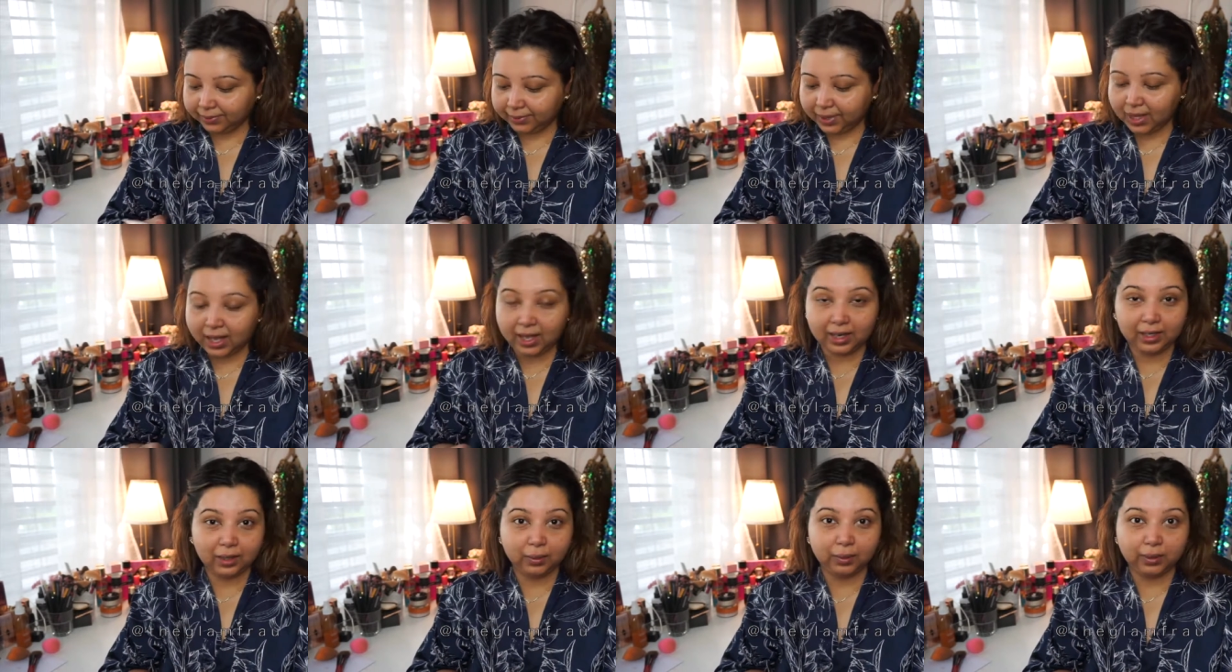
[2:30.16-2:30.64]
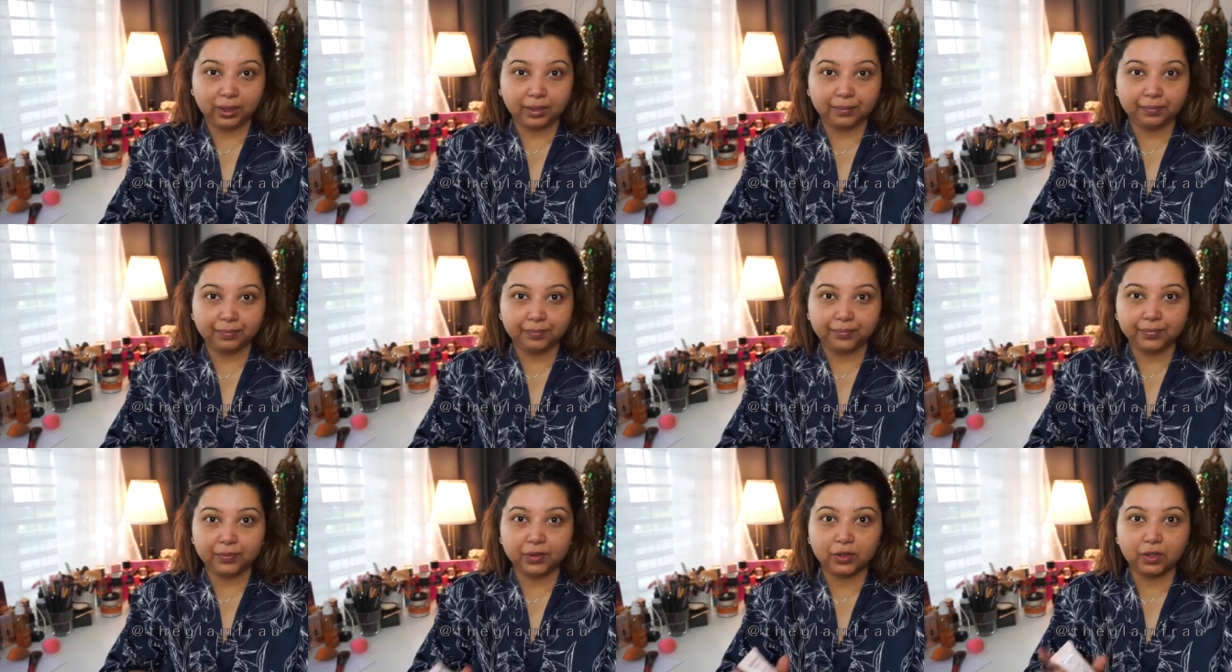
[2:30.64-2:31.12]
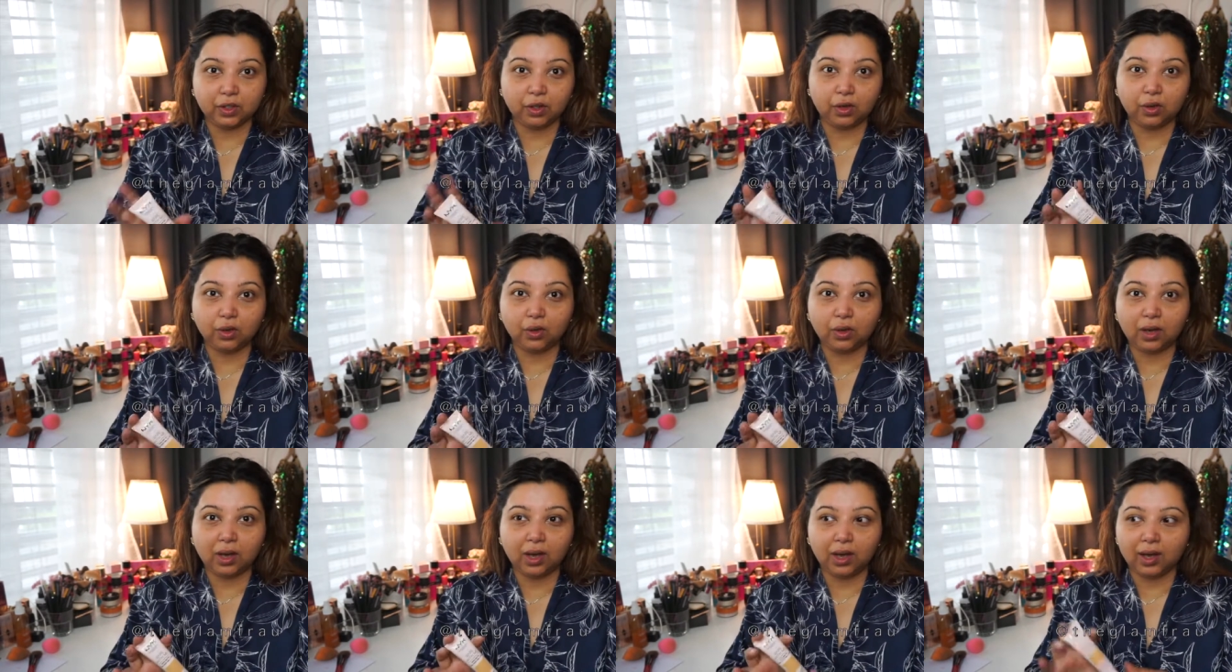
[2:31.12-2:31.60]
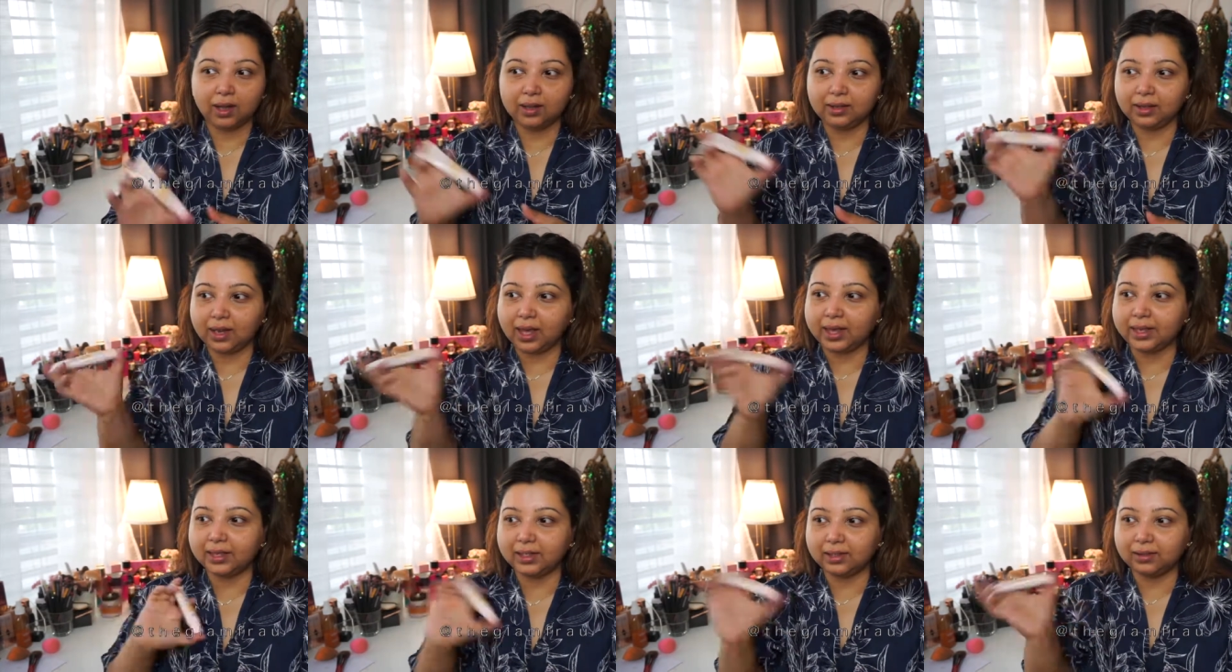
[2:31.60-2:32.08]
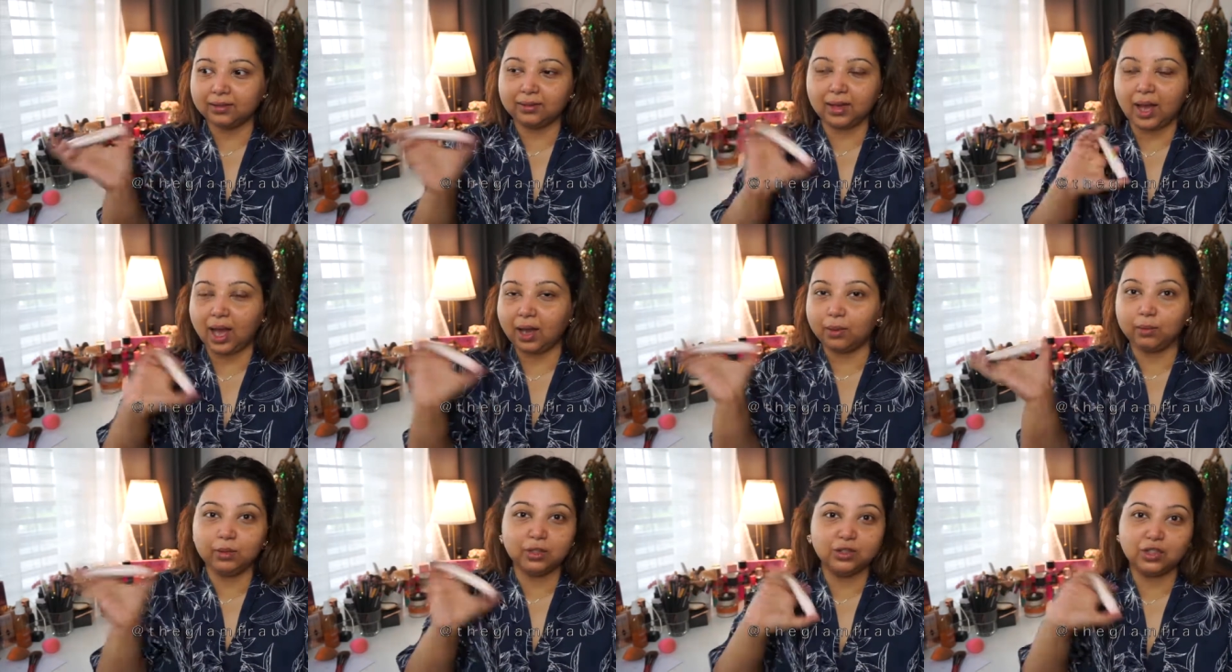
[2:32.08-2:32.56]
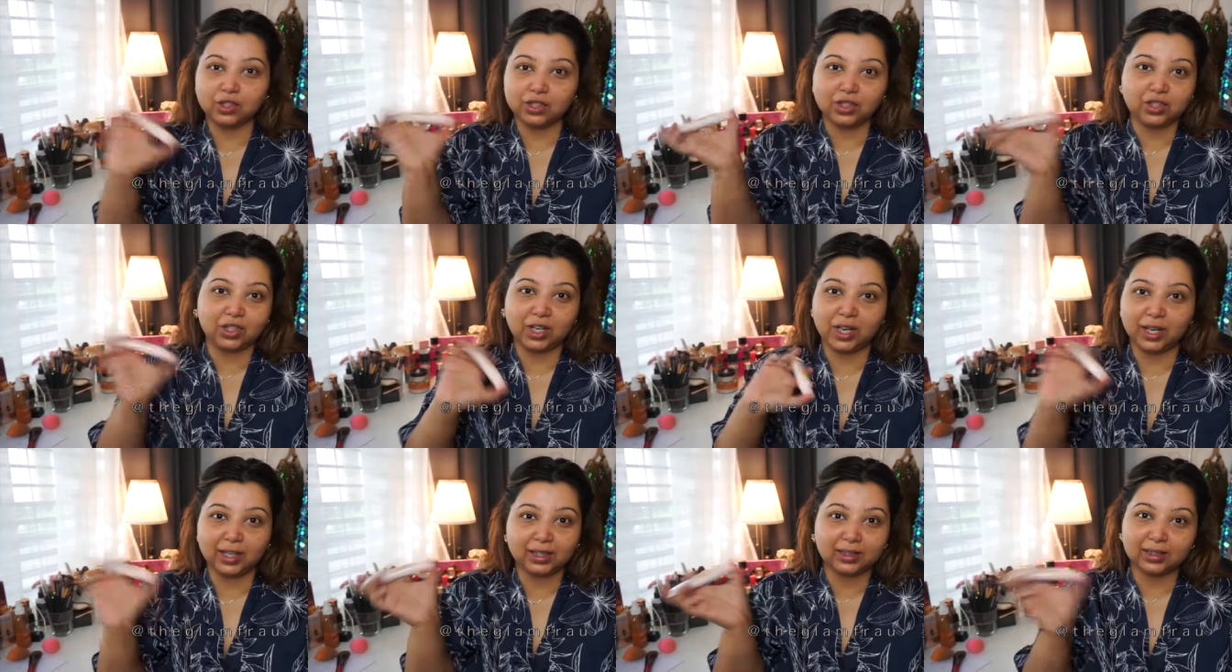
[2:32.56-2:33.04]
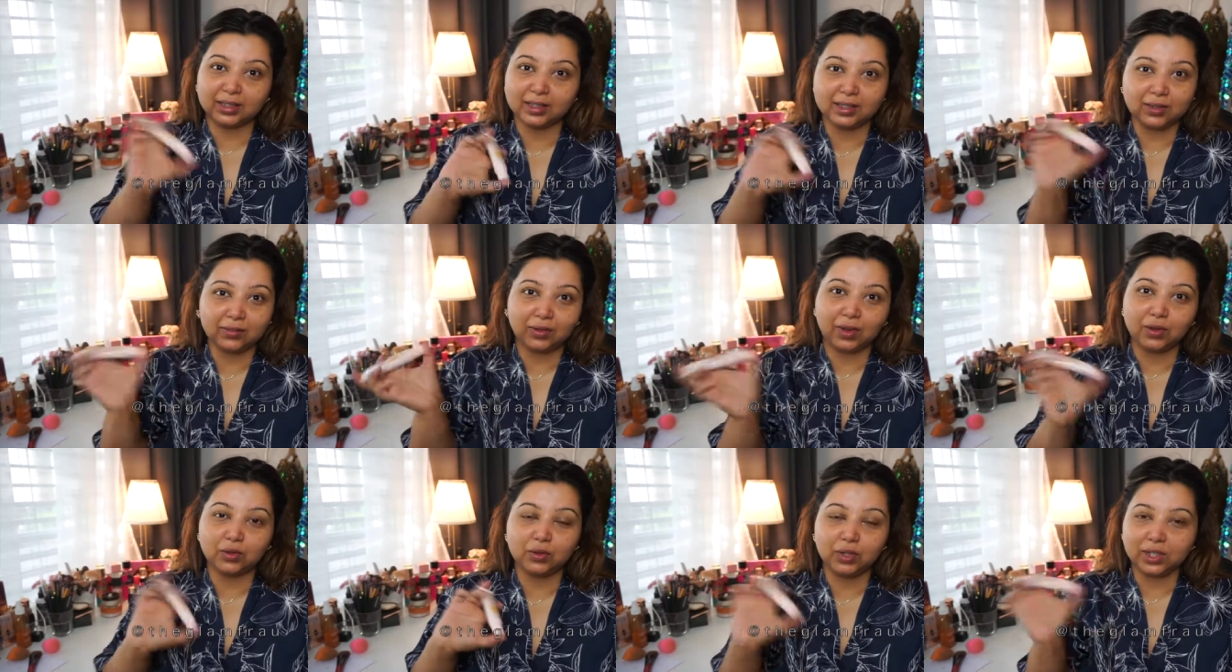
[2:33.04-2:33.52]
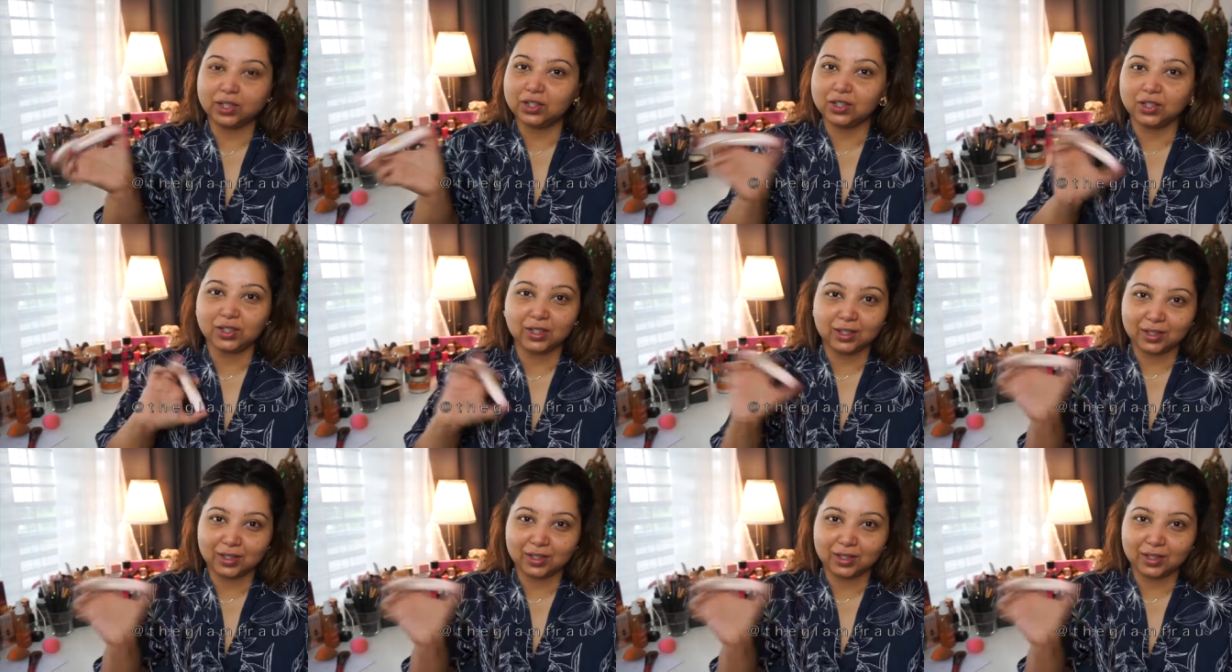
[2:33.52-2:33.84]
Anyway, so like I will just shake this foundation.